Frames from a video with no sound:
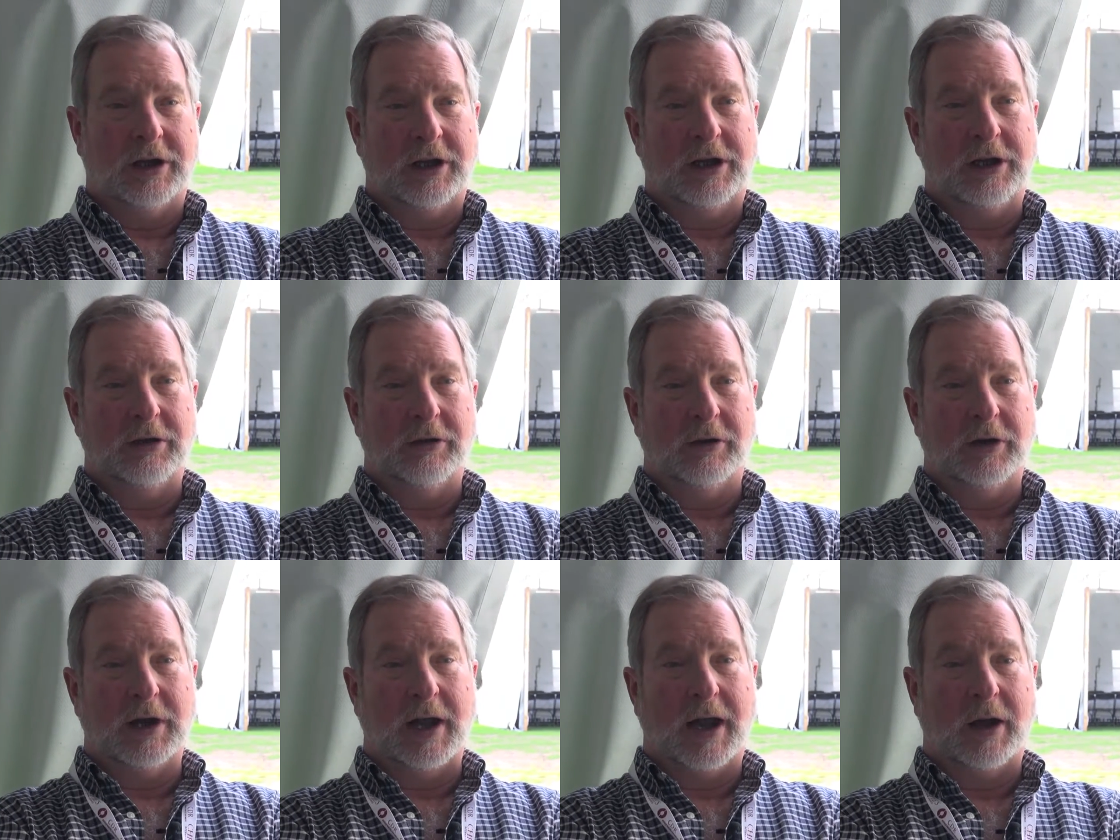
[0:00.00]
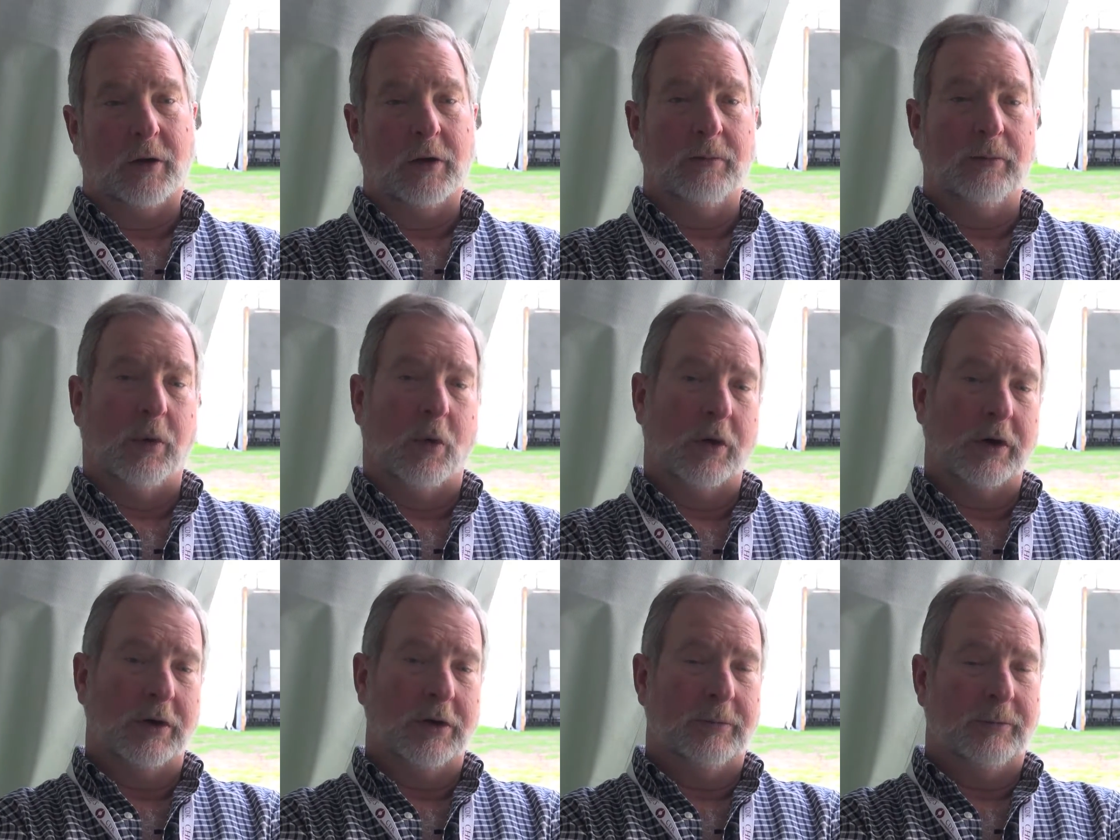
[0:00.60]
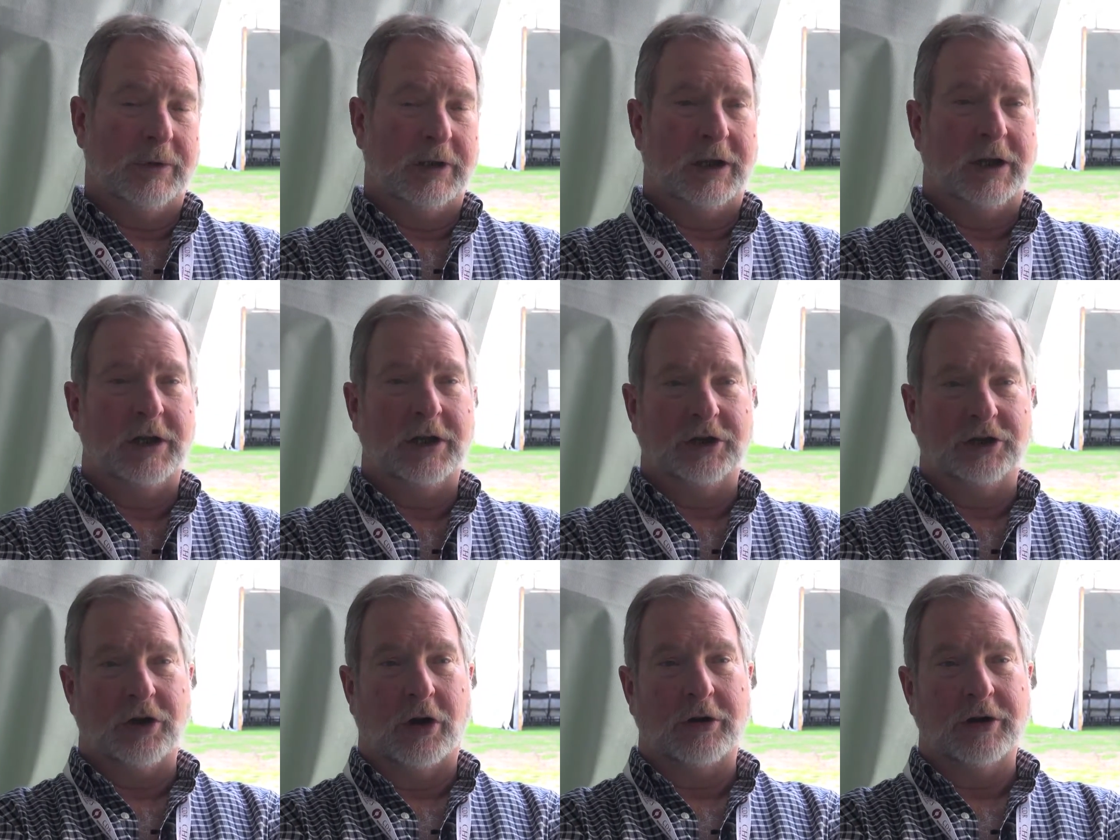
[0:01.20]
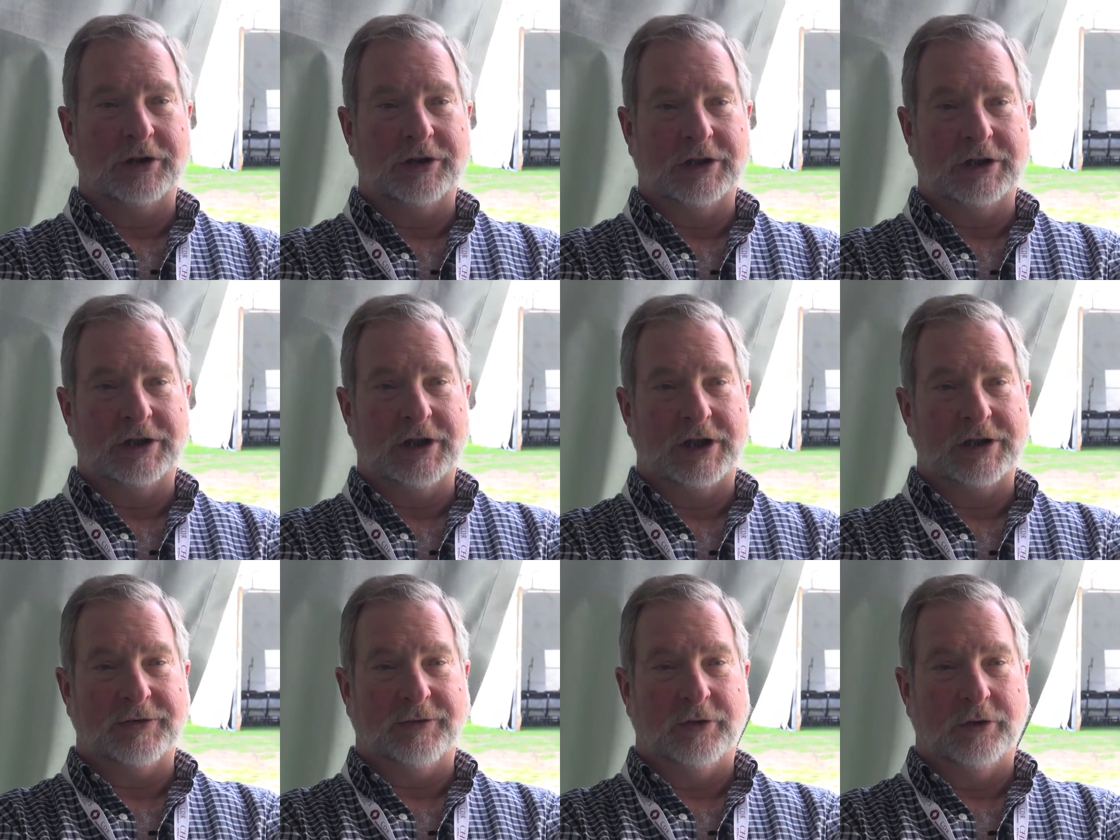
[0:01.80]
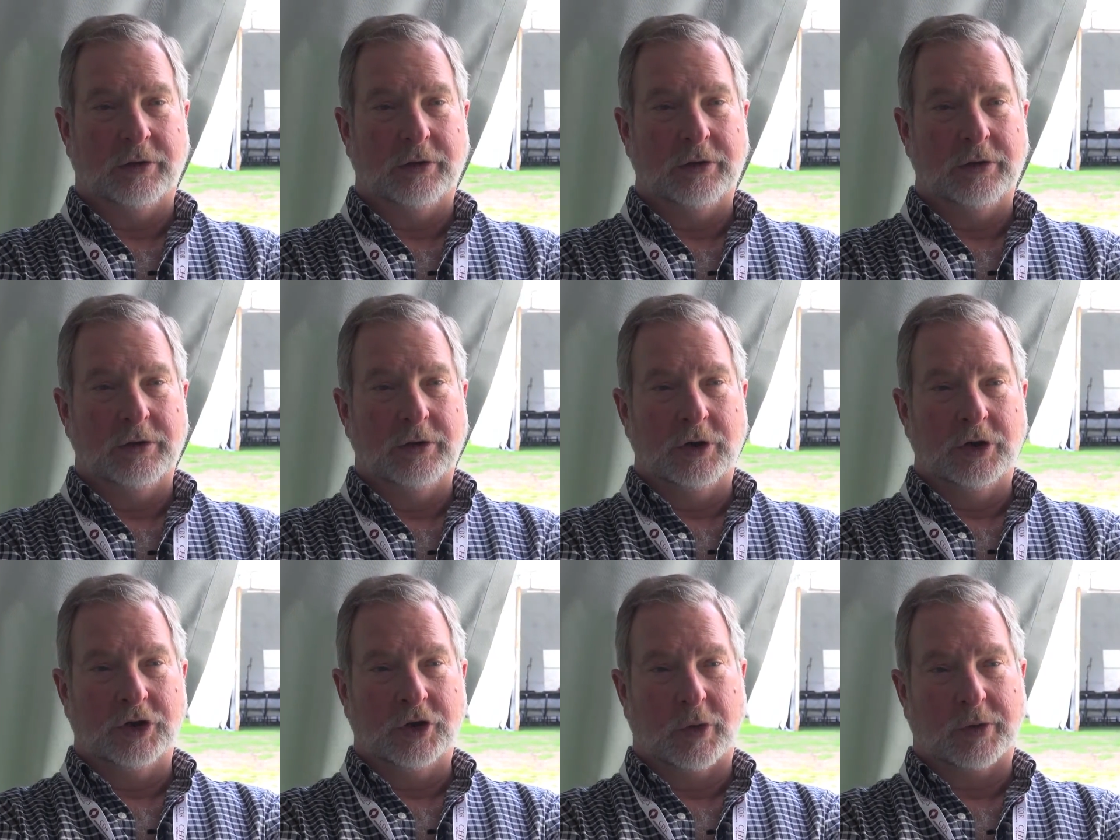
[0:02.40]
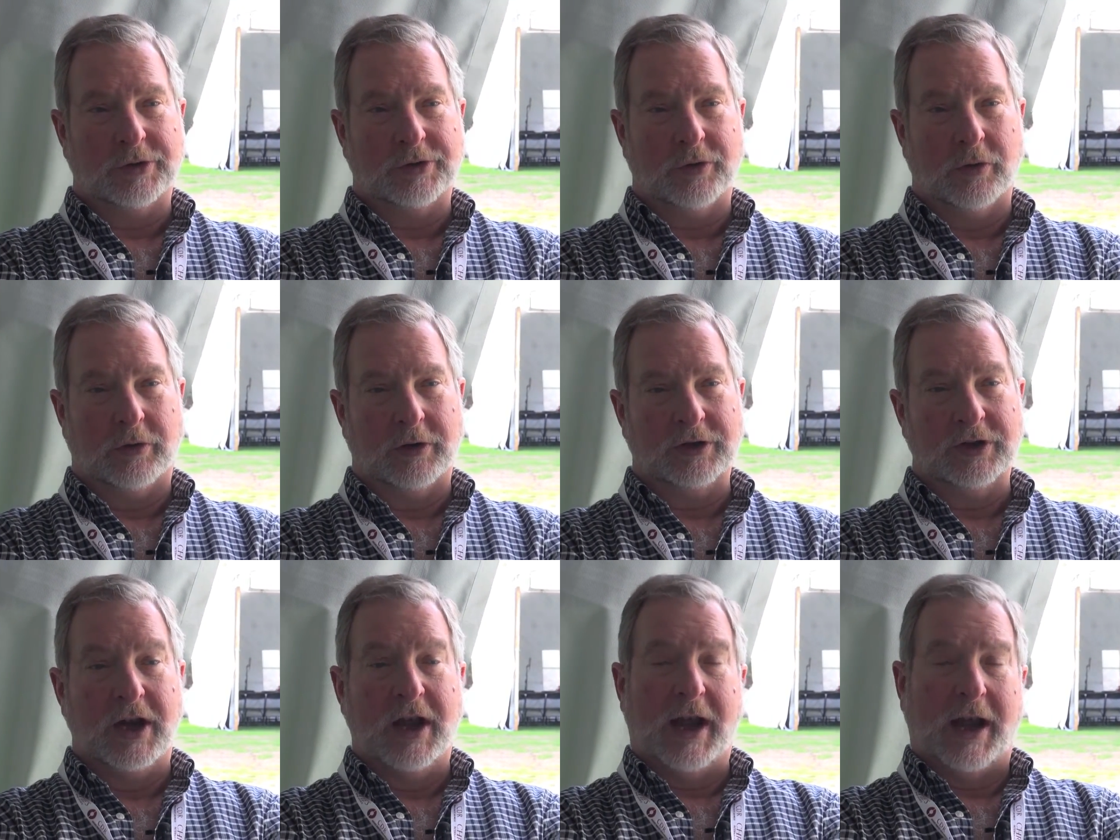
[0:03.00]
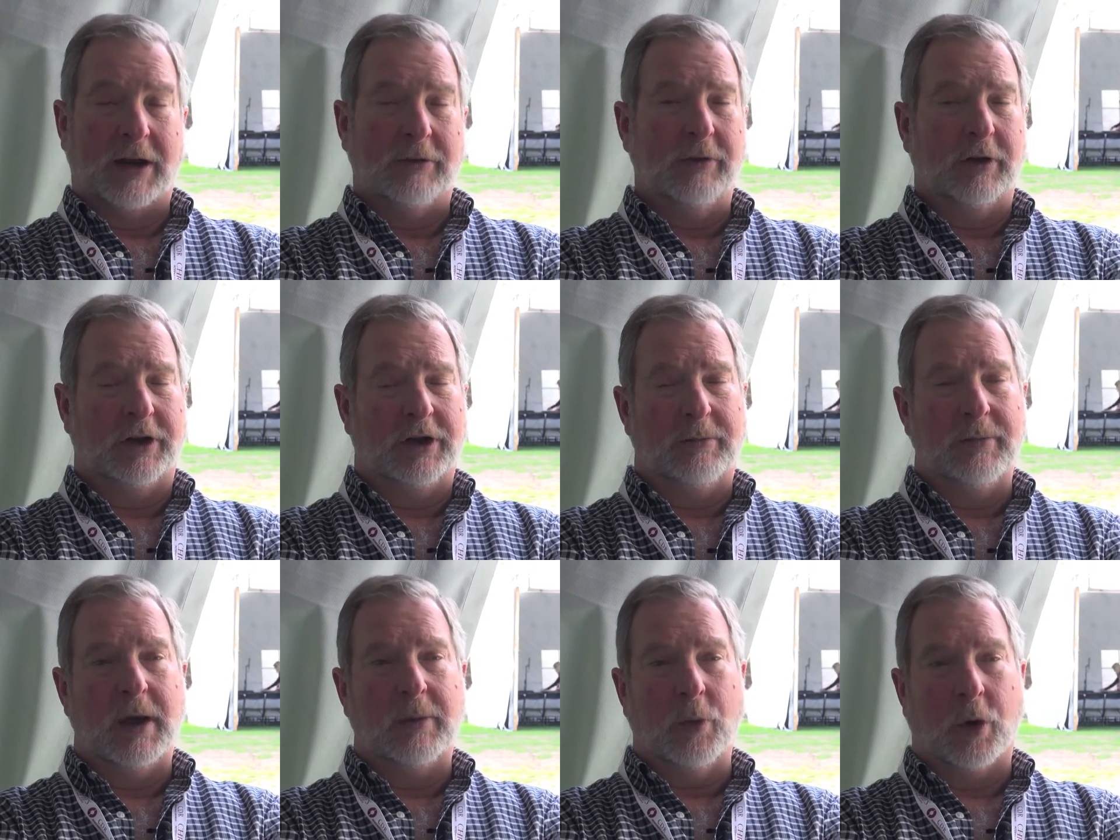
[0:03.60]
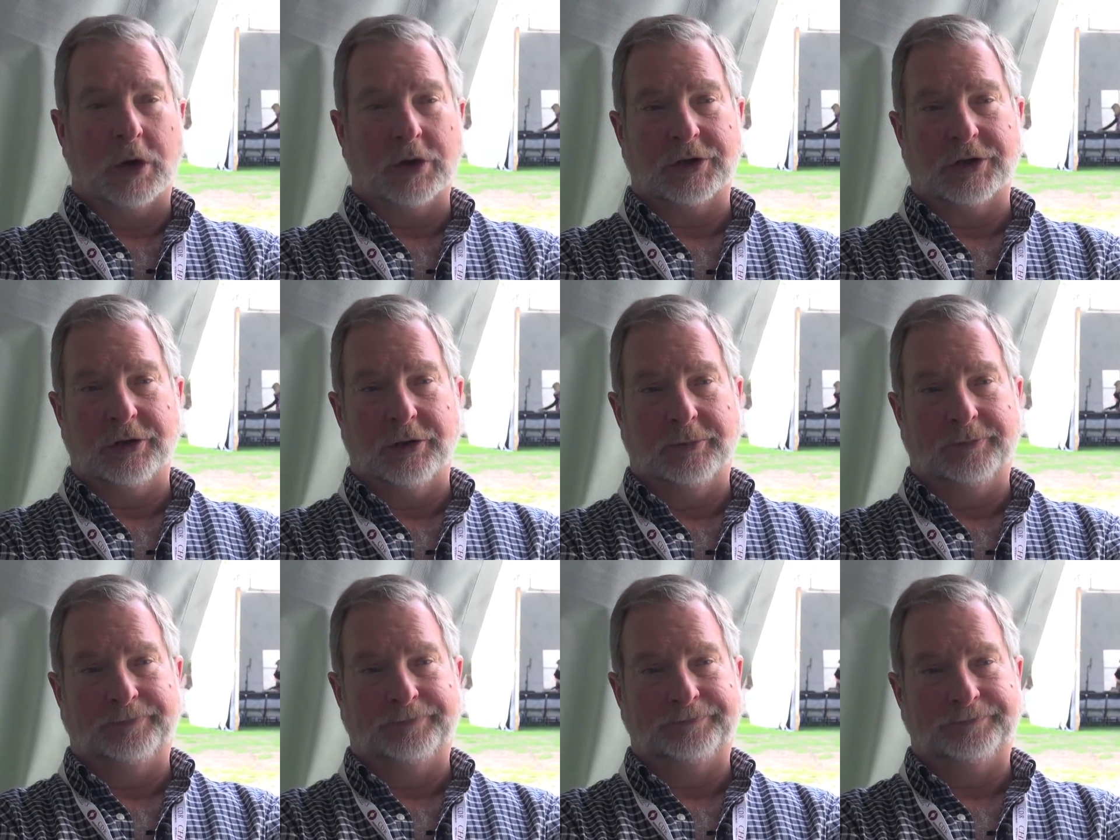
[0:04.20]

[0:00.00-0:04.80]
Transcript: here and how important beginnings are to successful short stories, and really to memoirs, too.